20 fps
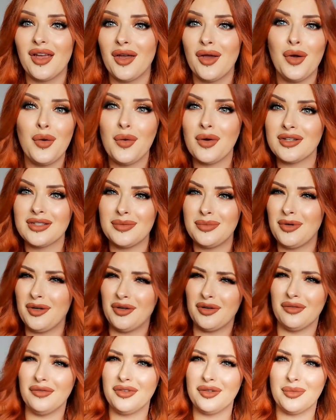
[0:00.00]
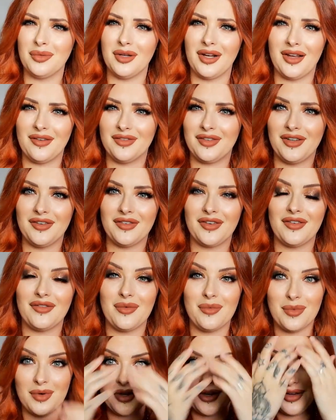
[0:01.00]
Who wants to be uncomfortable after you've
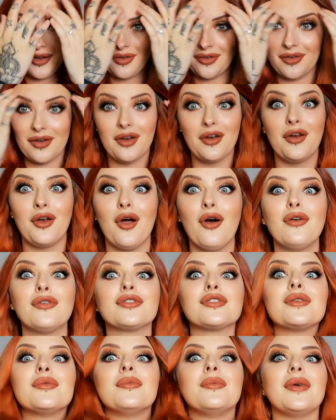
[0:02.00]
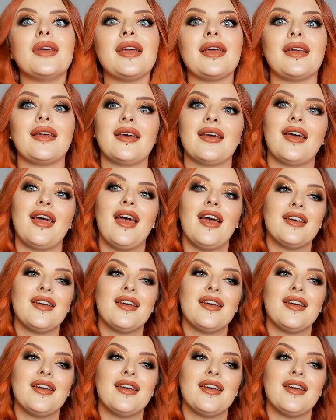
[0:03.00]
given birth? Not me.